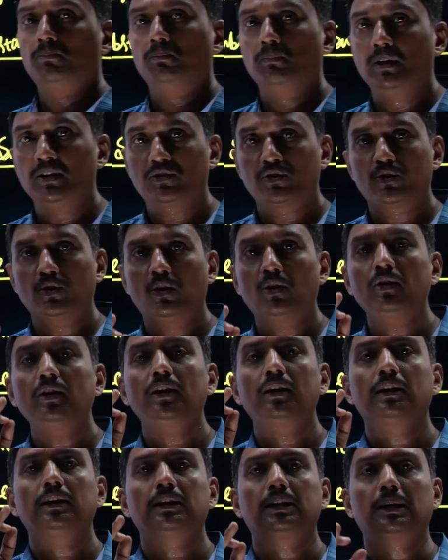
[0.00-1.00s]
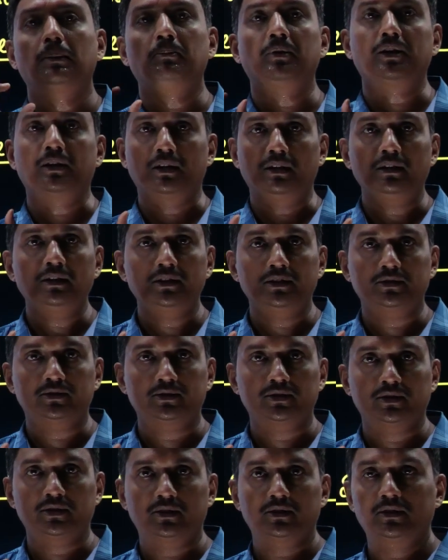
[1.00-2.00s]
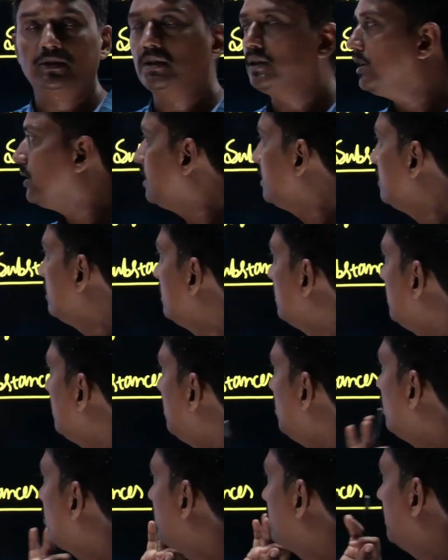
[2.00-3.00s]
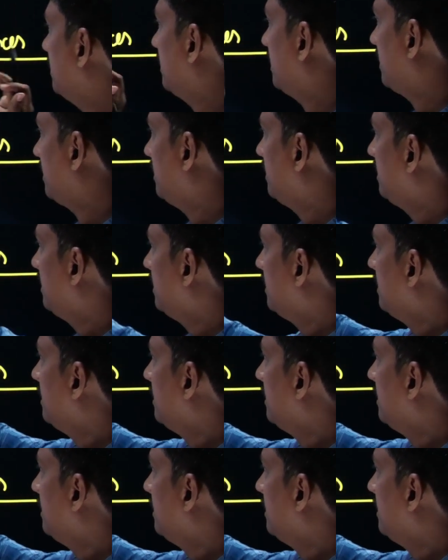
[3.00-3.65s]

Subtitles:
Based on chemical nature. Look here.